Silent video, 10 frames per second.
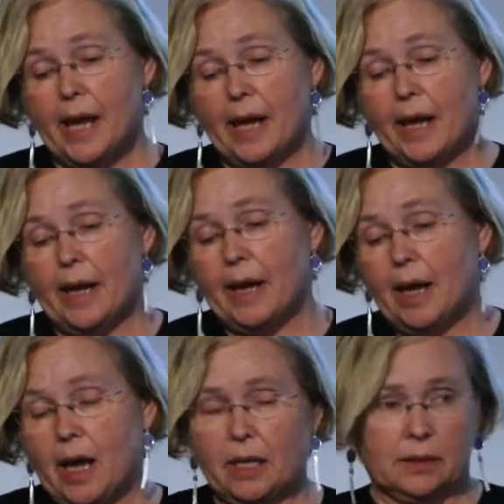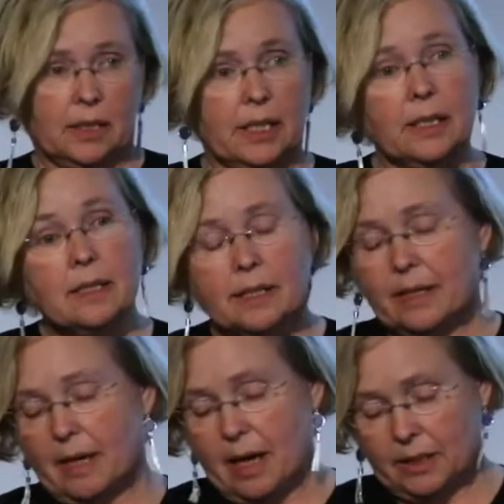and
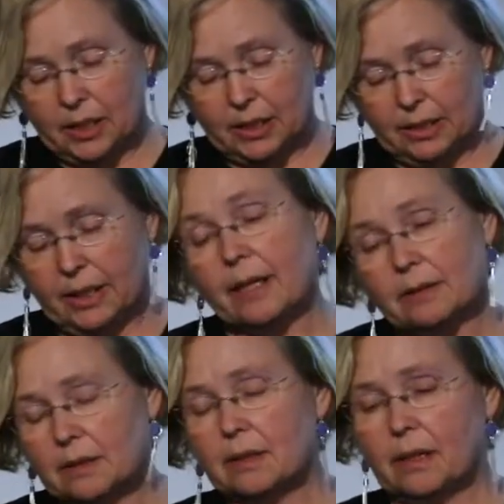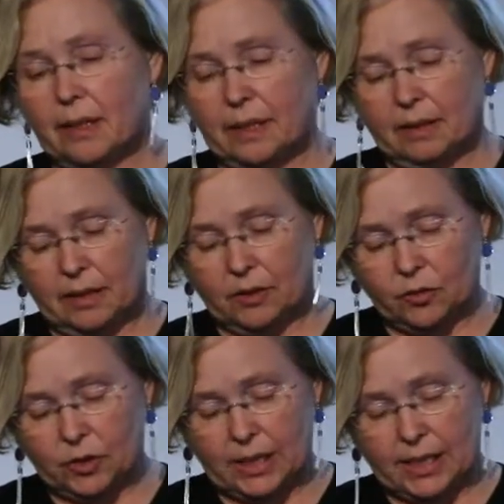kids actually get
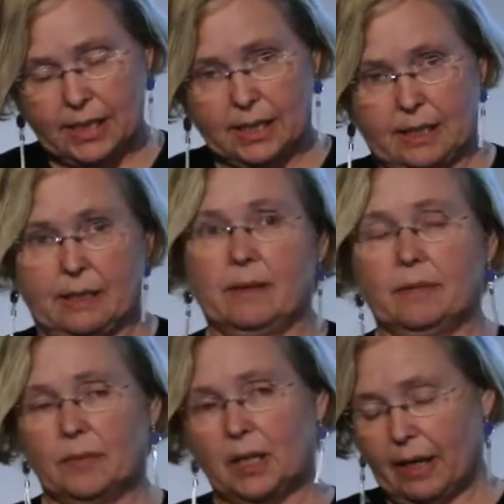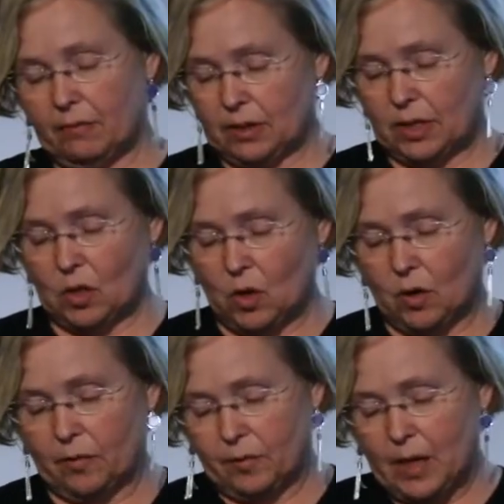increased levels
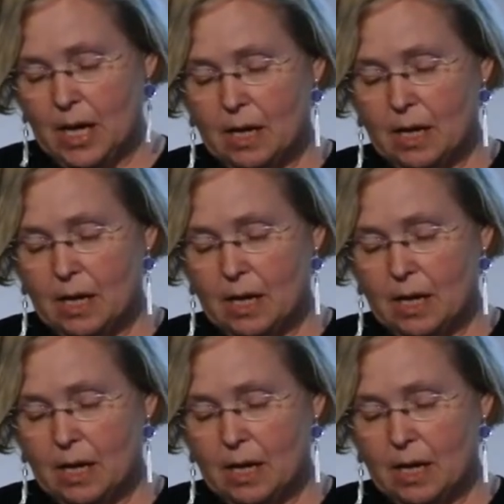of